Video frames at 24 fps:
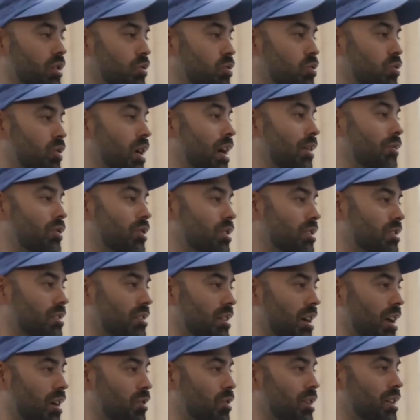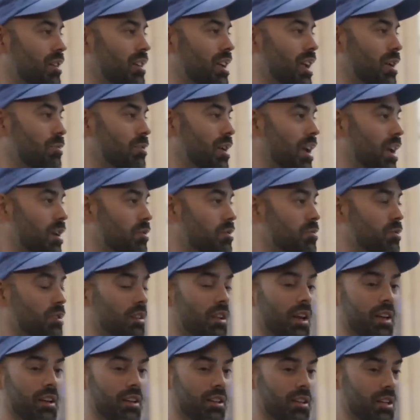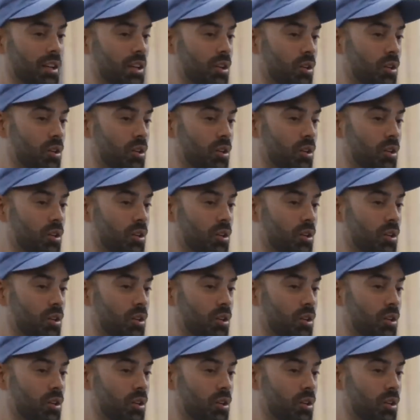whoever i don't want to name names but like